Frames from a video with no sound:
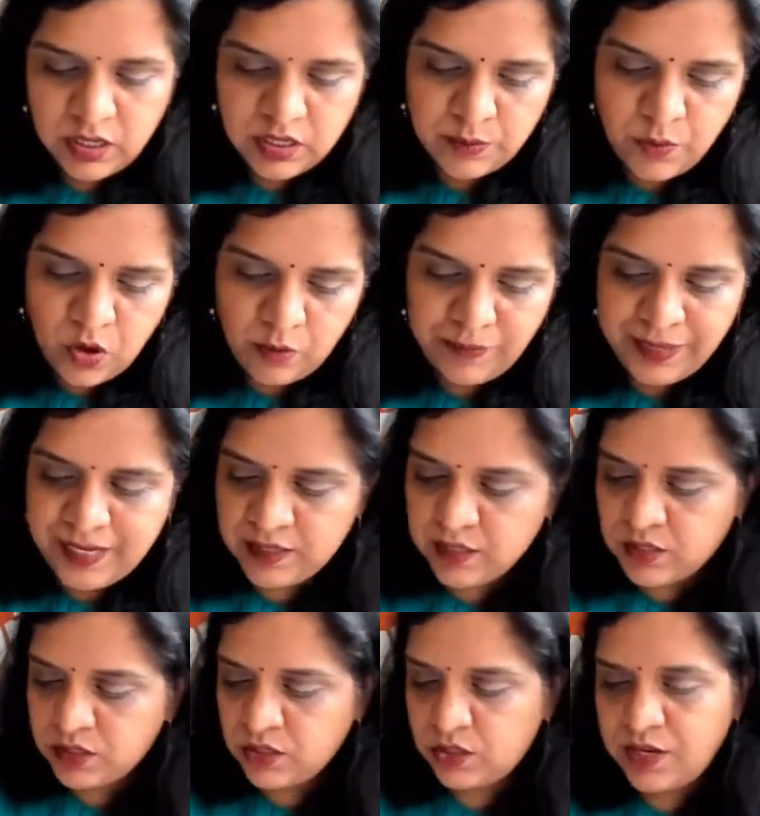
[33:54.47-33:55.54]
a small
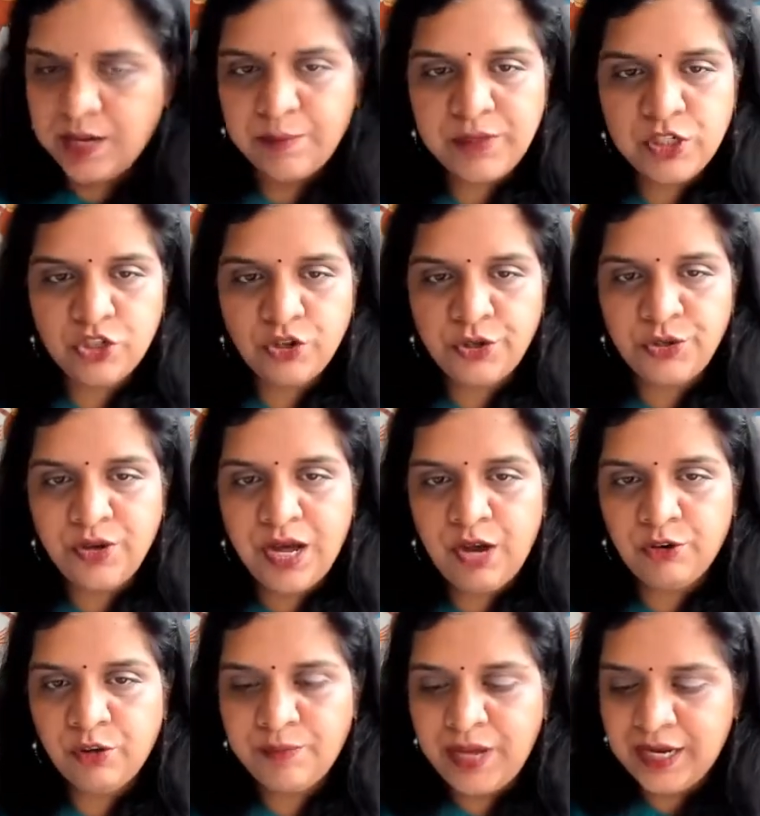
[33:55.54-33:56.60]
piece. So let me show you
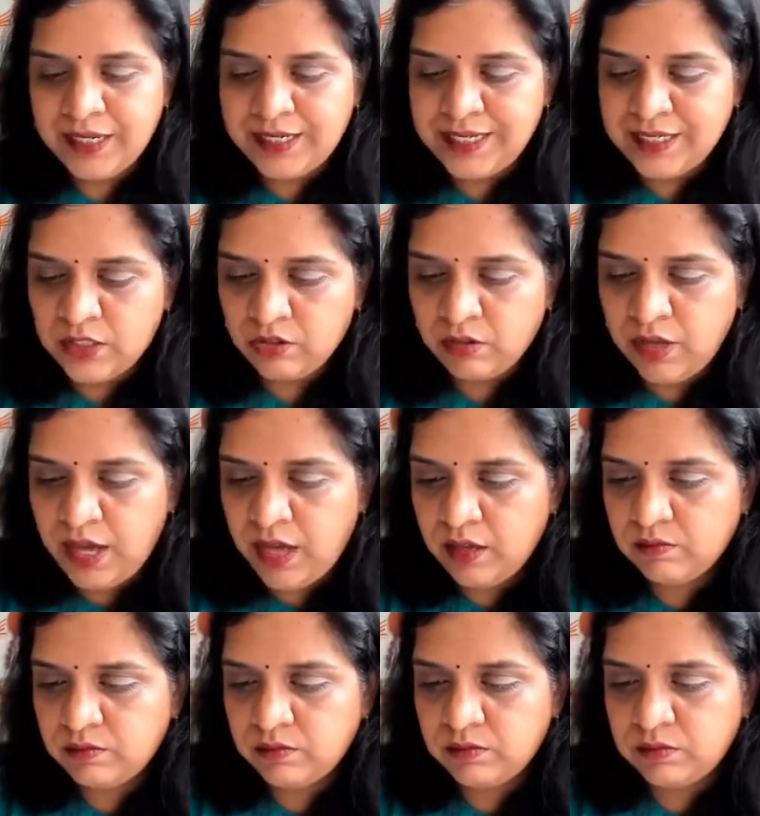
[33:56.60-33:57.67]
how to make teeth,
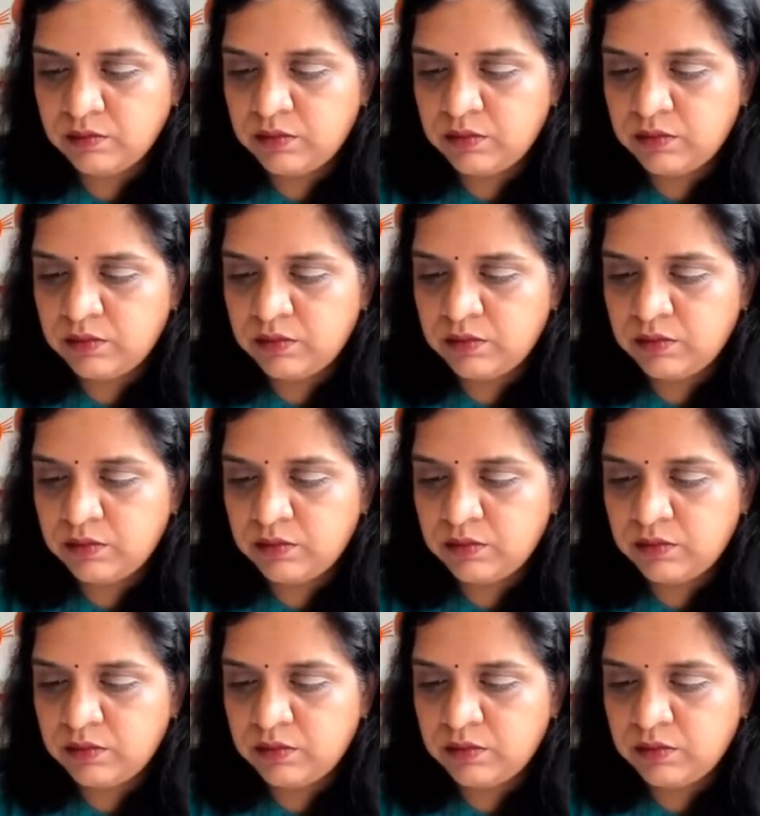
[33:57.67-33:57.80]
okay?